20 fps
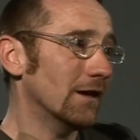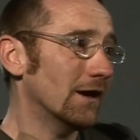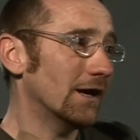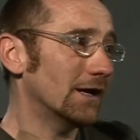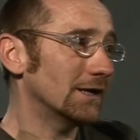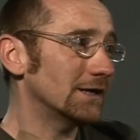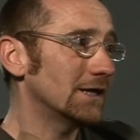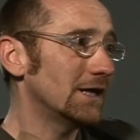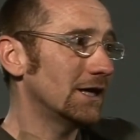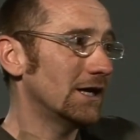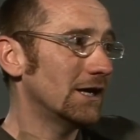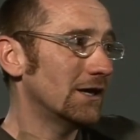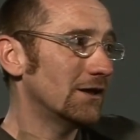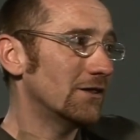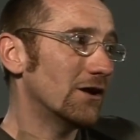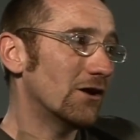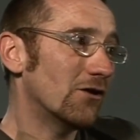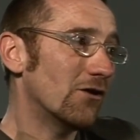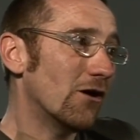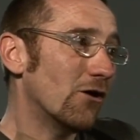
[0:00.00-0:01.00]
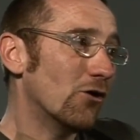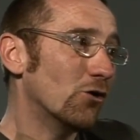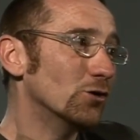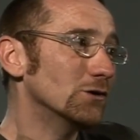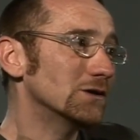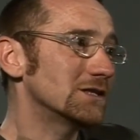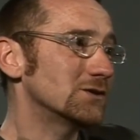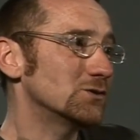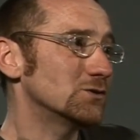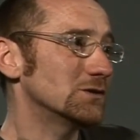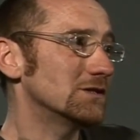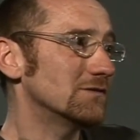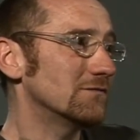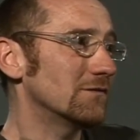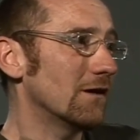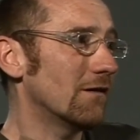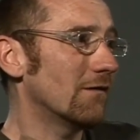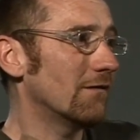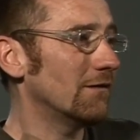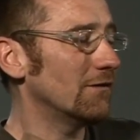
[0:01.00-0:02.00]
that there are all sorts of
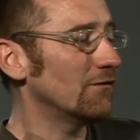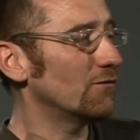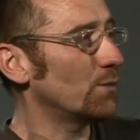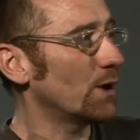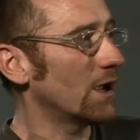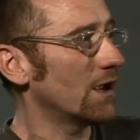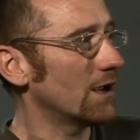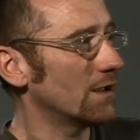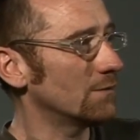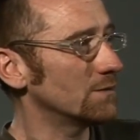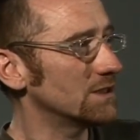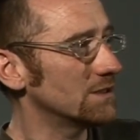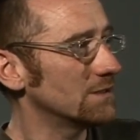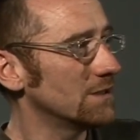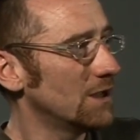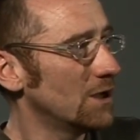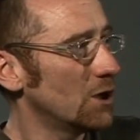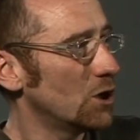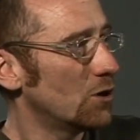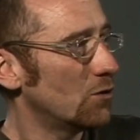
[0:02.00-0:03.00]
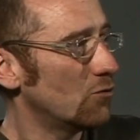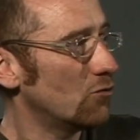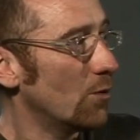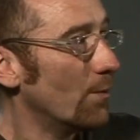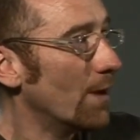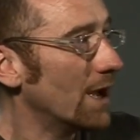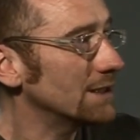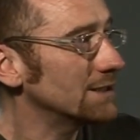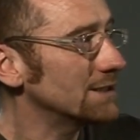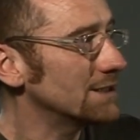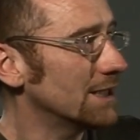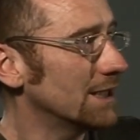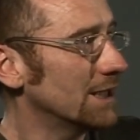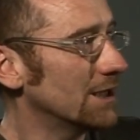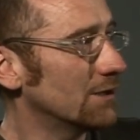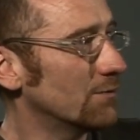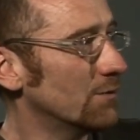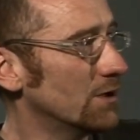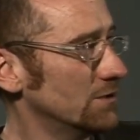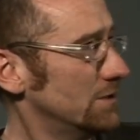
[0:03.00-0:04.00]
kind of perhaps romantic
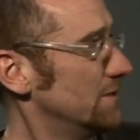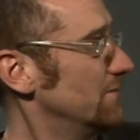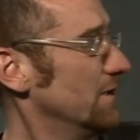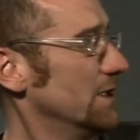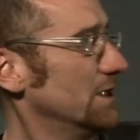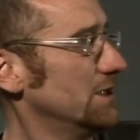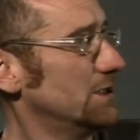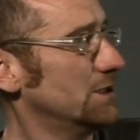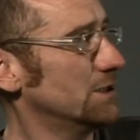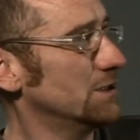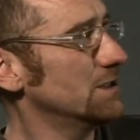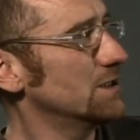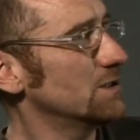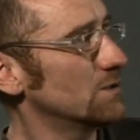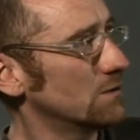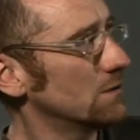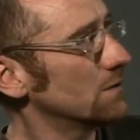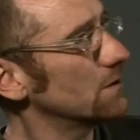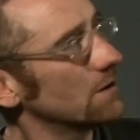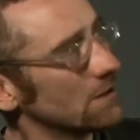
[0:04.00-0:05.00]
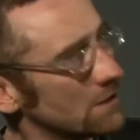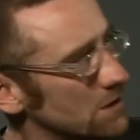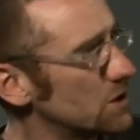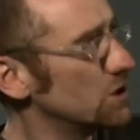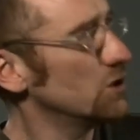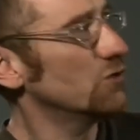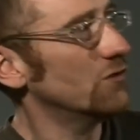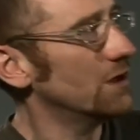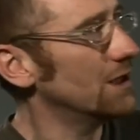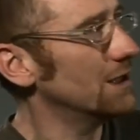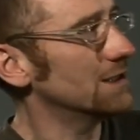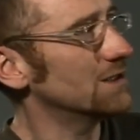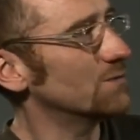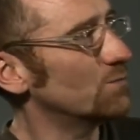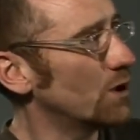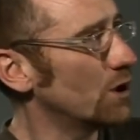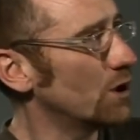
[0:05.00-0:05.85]
motivations, surrealist